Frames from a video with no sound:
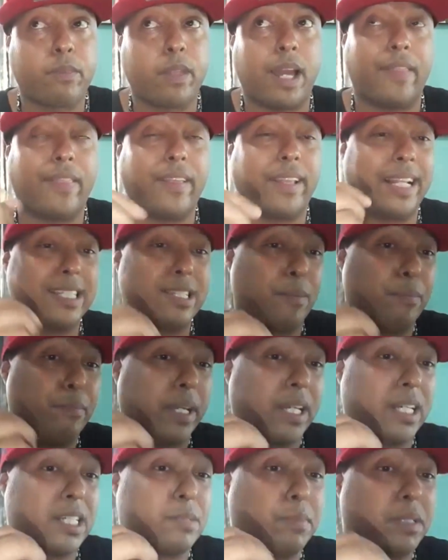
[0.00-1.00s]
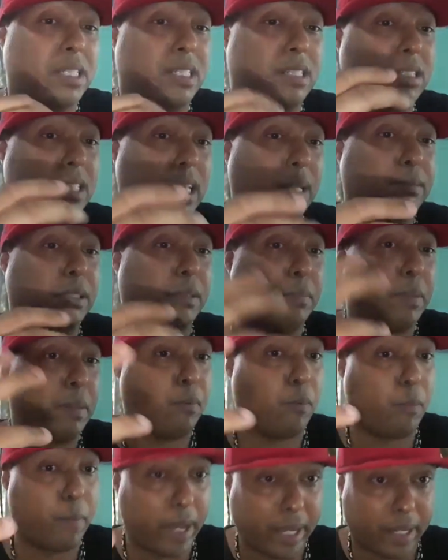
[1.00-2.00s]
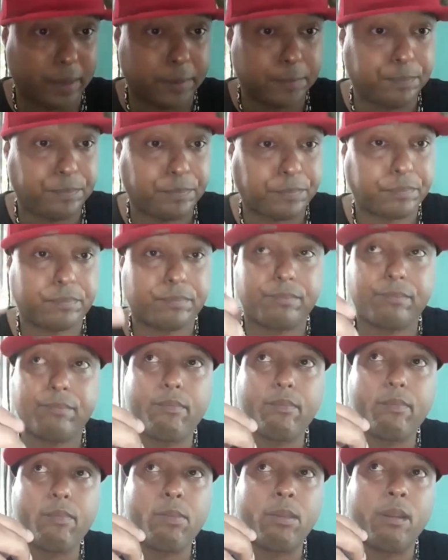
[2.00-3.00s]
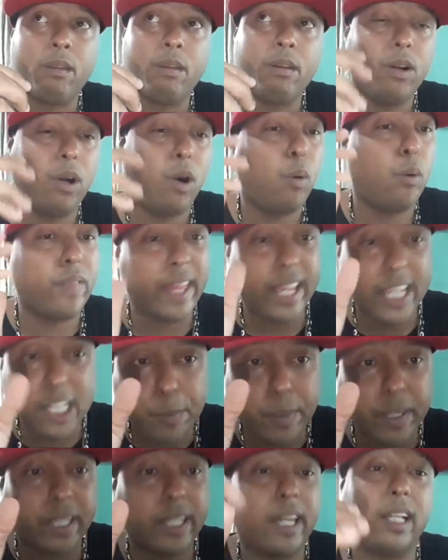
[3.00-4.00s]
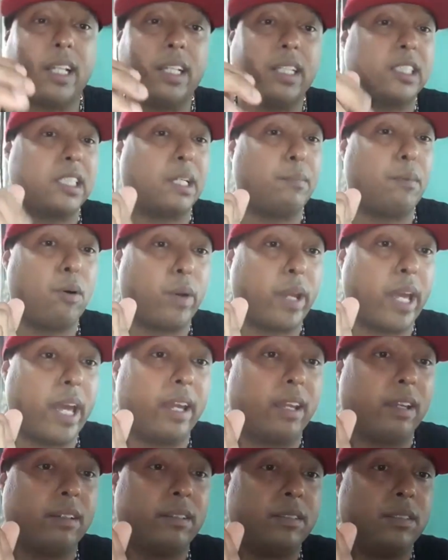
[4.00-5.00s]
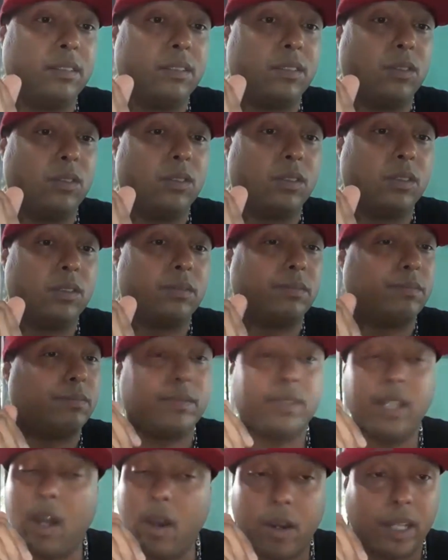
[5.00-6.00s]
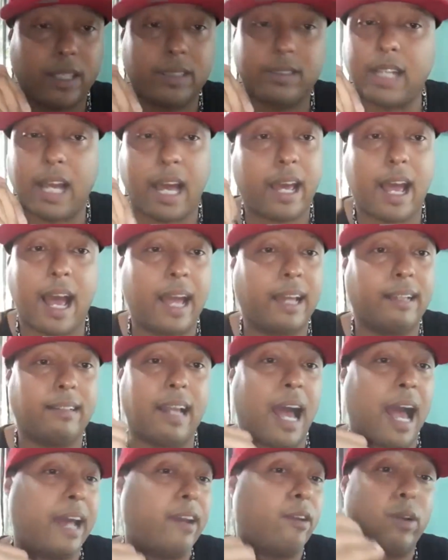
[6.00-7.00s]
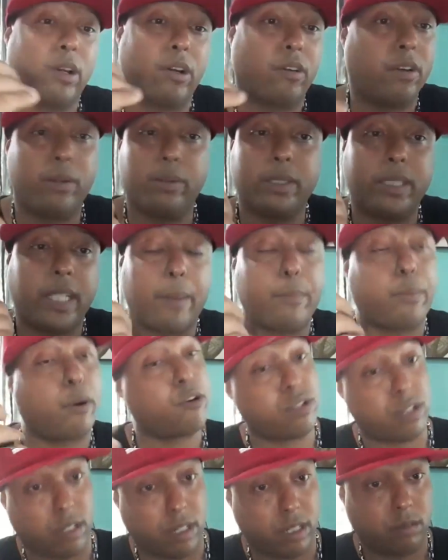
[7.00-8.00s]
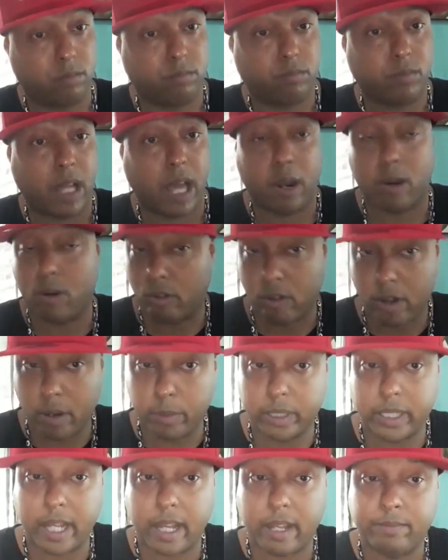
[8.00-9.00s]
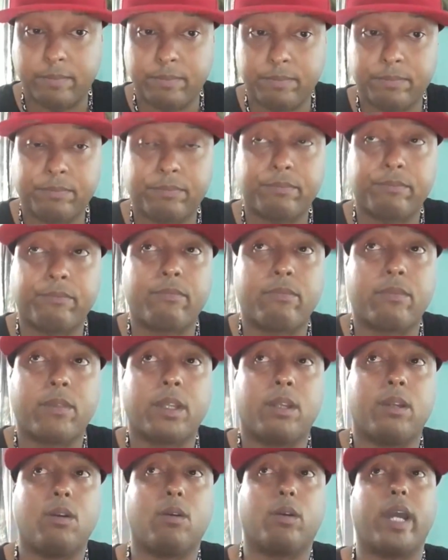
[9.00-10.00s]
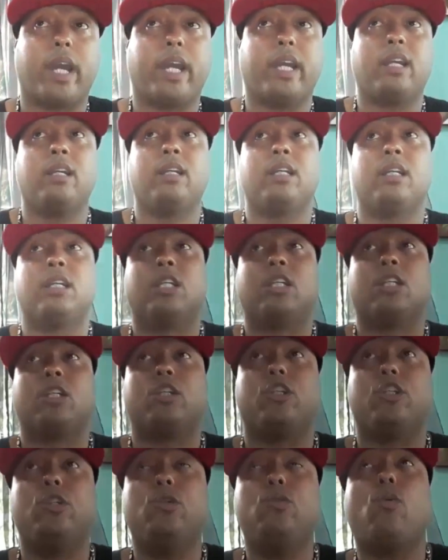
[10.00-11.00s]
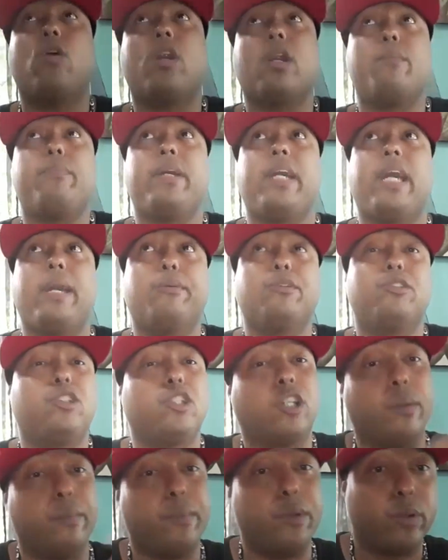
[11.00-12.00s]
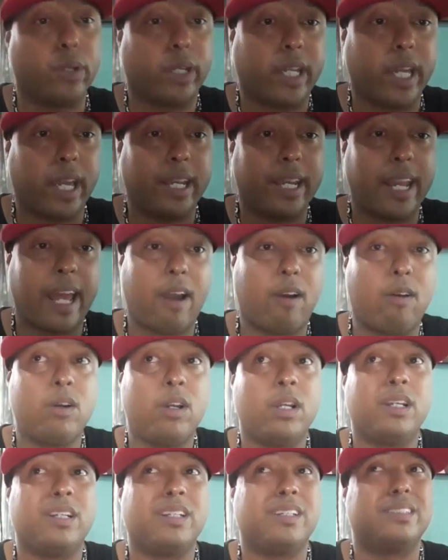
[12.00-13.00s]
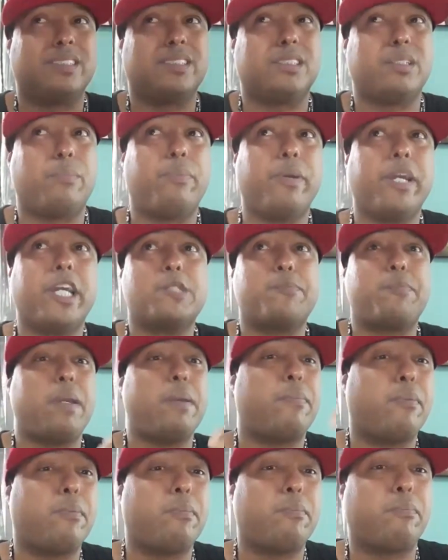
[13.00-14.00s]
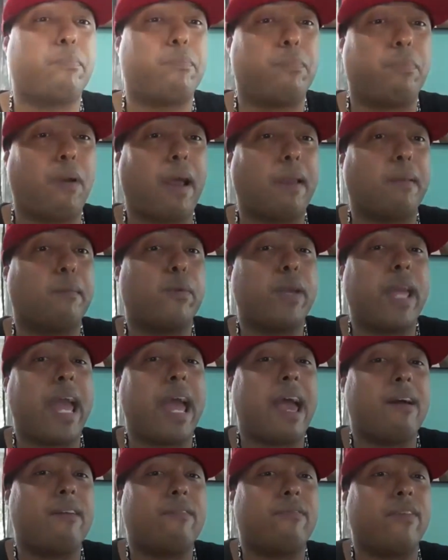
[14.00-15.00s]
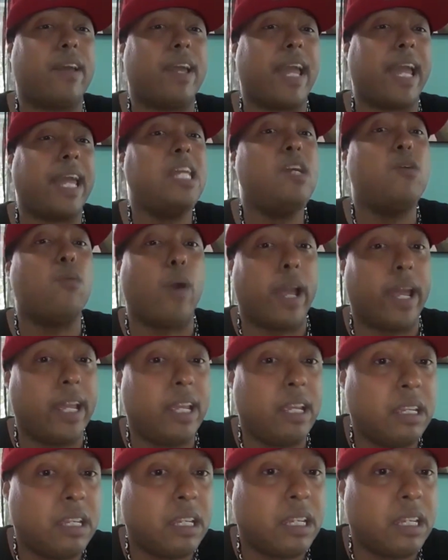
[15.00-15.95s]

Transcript: I think that's the biggest misconception people make. Oh, they speak English, I'm okay. No, I don't agree with that. Personally, I don't agree with that. Okay? You want to be able to communicate. Now, the biggest problem we have anyway